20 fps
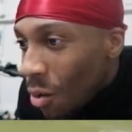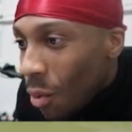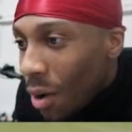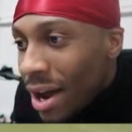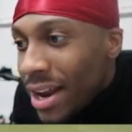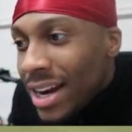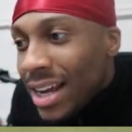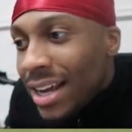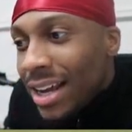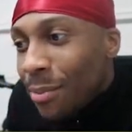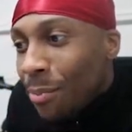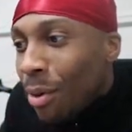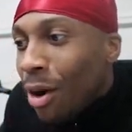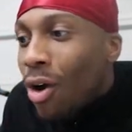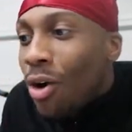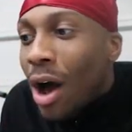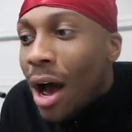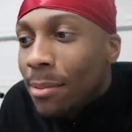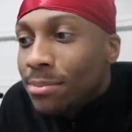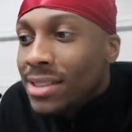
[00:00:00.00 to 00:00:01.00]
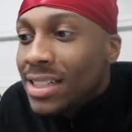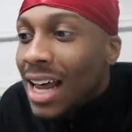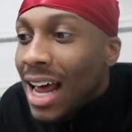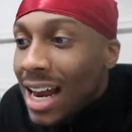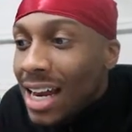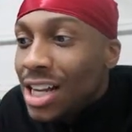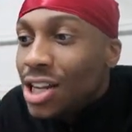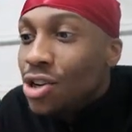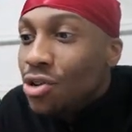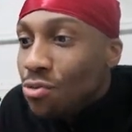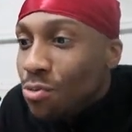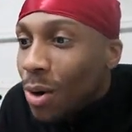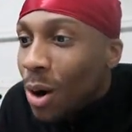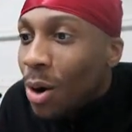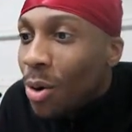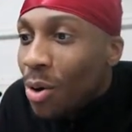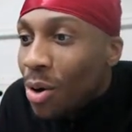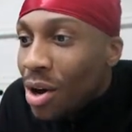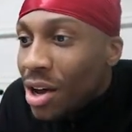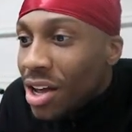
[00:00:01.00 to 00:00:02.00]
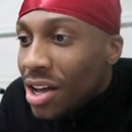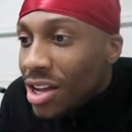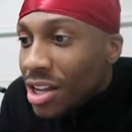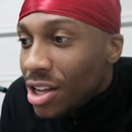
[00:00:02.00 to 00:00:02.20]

Wait a minute, bro. I'm telling you, bro.